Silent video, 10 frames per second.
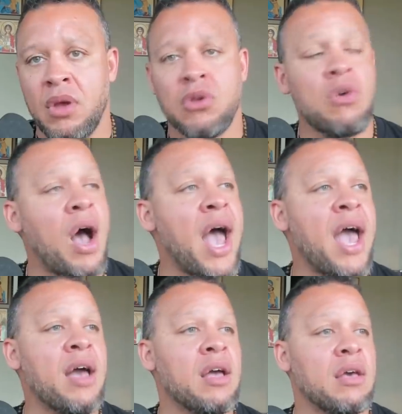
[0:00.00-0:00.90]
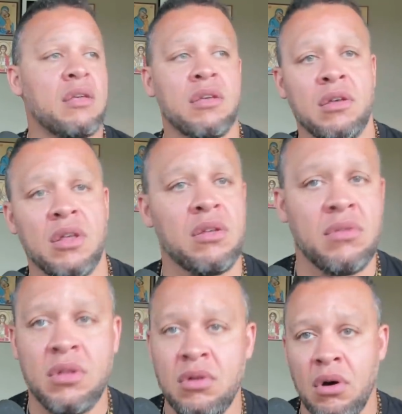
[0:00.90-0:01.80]
So I,
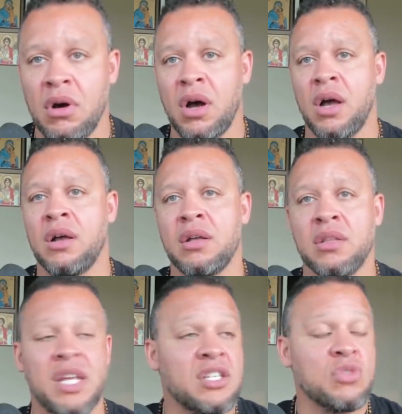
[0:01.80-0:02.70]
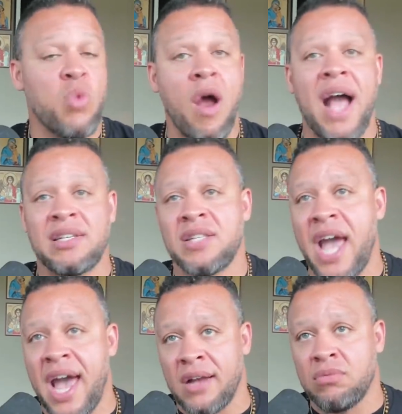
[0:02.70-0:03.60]
you know, this is where I
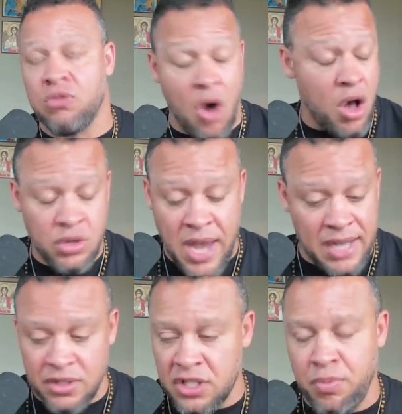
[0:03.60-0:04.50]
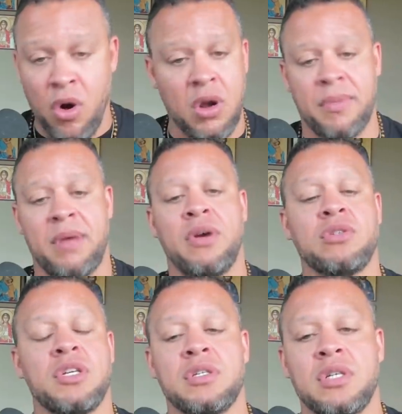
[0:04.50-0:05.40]
stand with all you guys in this program and anybody
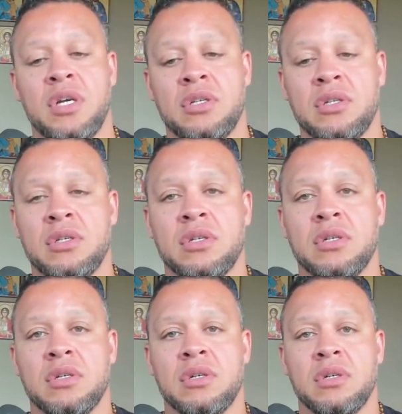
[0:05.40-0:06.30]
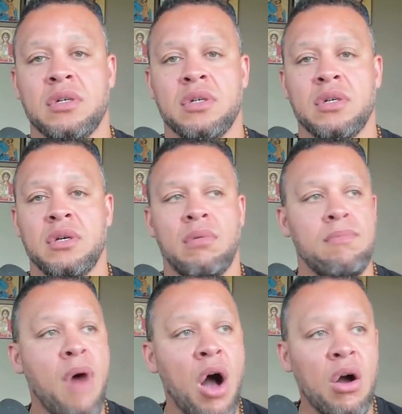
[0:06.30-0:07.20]
who's listening to this.
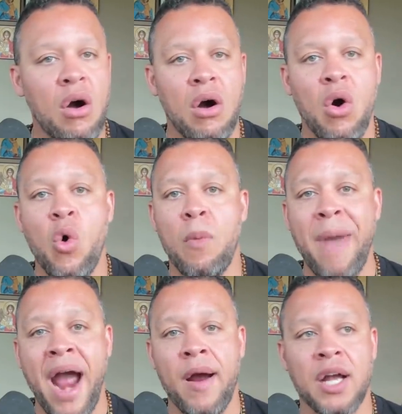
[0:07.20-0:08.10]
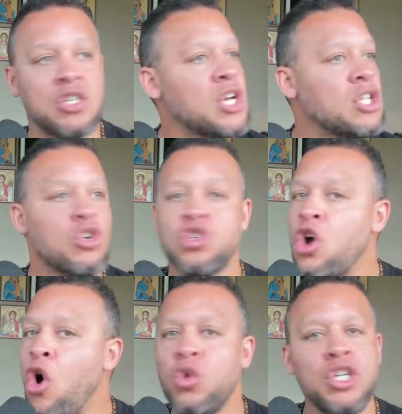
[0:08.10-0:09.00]
Monk or marriage, those are
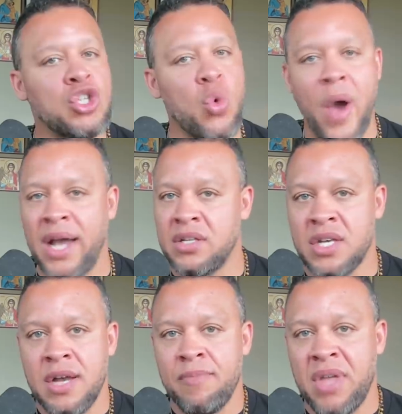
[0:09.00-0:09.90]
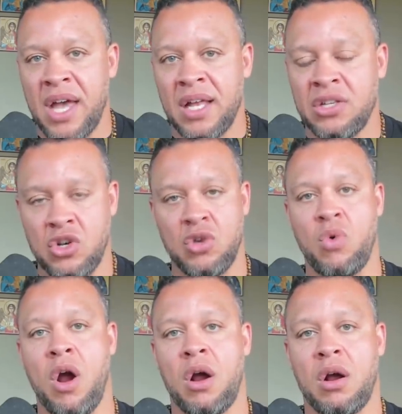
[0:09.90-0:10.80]
the only two ways that it's going to
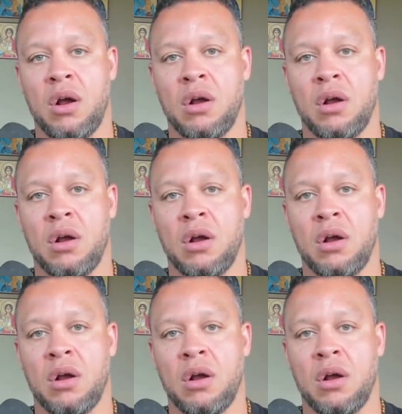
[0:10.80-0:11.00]
work.